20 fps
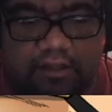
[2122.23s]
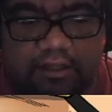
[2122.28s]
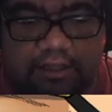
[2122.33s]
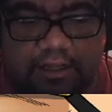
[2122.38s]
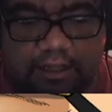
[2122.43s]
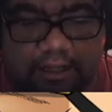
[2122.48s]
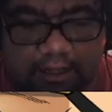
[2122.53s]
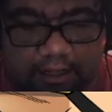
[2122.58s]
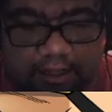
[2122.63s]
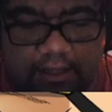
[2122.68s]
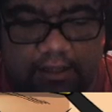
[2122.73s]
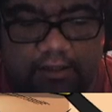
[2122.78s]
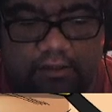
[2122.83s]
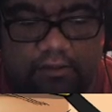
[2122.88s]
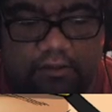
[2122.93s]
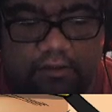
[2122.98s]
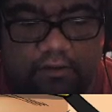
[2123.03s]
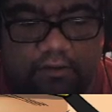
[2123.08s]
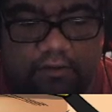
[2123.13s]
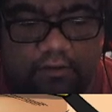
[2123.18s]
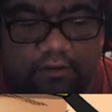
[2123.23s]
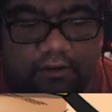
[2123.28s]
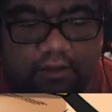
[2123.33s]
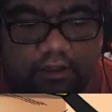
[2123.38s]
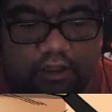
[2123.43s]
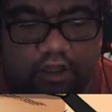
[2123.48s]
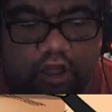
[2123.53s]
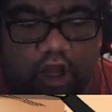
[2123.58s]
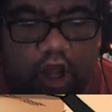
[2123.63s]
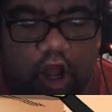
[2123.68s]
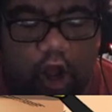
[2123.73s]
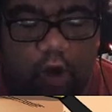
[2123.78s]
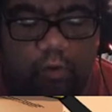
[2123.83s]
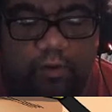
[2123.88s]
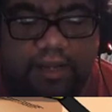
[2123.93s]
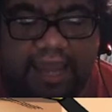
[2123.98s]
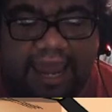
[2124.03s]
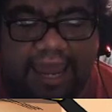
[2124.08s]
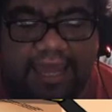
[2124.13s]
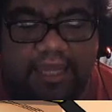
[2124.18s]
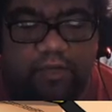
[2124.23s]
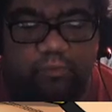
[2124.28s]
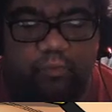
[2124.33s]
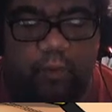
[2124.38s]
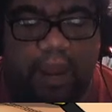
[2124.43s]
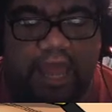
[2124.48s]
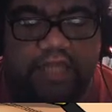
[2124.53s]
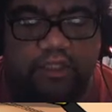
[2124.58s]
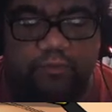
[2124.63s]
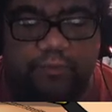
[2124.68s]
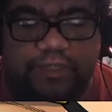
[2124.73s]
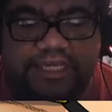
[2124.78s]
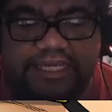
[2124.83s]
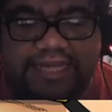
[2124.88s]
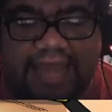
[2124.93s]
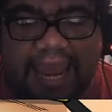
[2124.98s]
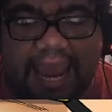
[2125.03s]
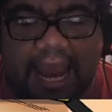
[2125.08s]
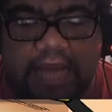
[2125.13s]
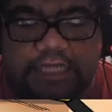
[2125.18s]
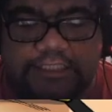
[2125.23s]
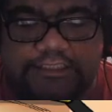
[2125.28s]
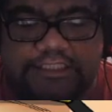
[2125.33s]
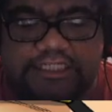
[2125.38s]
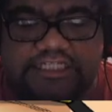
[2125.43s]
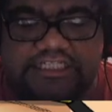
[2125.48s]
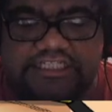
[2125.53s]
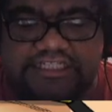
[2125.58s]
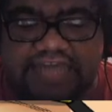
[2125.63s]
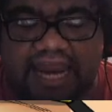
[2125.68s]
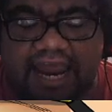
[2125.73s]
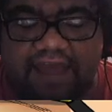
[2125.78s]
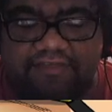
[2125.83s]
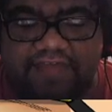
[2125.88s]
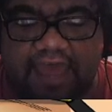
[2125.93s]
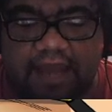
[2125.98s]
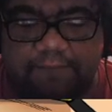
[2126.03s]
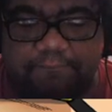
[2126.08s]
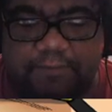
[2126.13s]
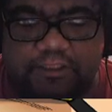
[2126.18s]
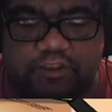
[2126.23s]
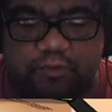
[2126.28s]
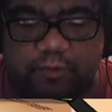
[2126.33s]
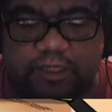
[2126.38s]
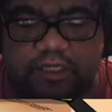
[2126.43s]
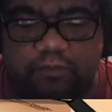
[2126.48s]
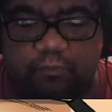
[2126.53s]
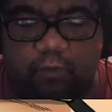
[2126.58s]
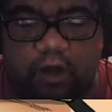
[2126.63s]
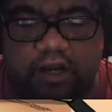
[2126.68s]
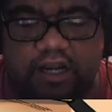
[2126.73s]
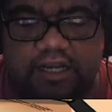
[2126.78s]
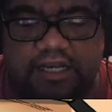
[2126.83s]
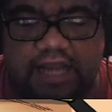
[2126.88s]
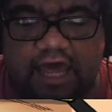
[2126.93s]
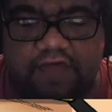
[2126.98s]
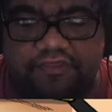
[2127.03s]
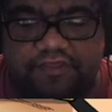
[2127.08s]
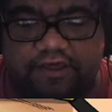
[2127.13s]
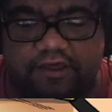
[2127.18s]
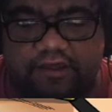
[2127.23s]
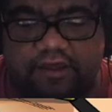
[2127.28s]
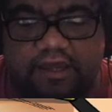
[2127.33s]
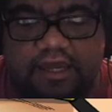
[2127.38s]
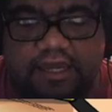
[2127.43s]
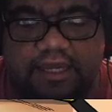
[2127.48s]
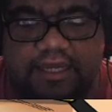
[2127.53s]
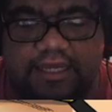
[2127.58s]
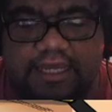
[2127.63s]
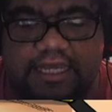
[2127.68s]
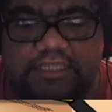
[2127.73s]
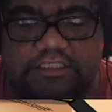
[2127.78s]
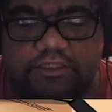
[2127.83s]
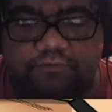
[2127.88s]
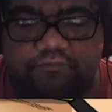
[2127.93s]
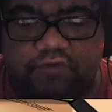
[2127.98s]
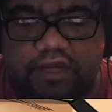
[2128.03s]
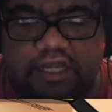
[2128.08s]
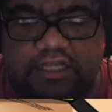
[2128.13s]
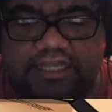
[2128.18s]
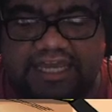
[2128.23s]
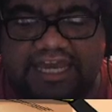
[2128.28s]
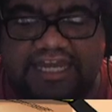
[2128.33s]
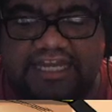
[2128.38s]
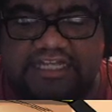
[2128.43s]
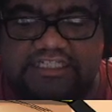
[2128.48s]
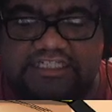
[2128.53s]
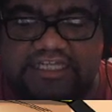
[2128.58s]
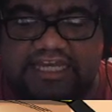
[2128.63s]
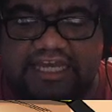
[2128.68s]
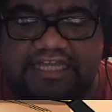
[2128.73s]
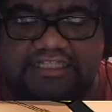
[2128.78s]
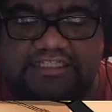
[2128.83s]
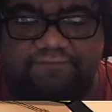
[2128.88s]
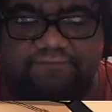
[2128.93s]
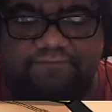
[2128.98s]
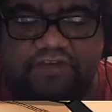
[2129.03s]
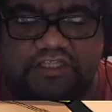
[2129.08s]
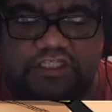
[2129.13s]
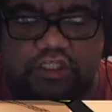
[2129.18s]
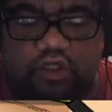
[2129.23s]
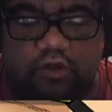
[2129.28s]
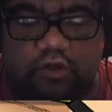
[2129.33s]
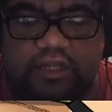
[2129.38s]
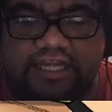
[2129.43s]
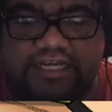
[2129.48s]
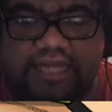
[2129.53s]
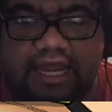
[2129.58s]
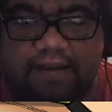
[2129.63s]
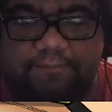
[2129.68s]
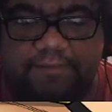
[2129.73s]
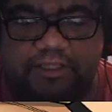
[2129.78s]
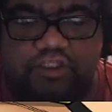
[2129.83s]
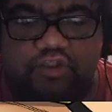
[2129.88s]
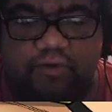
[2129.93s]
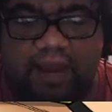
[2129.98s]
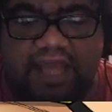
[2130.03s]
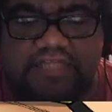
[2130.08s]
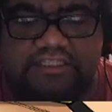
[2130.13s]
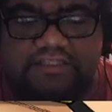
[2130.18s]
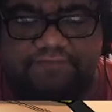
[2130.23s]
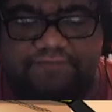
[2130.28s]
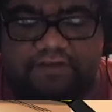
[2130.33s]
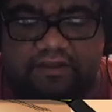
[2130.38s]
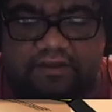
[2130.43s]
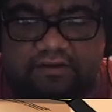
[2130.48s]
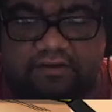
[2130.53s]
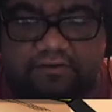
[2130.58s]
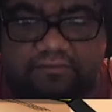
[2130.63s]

Uh-huh. Okay, well, we can actually share that between one another. It's a real energy, it's physical and can be transferred.